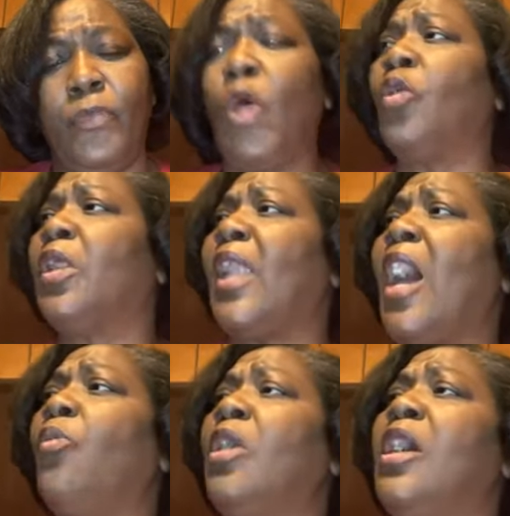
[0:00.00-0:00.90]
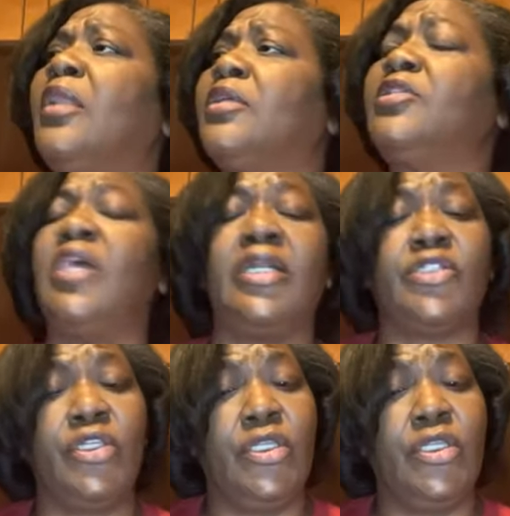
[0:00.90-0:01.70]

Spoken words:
Don't allow what others done to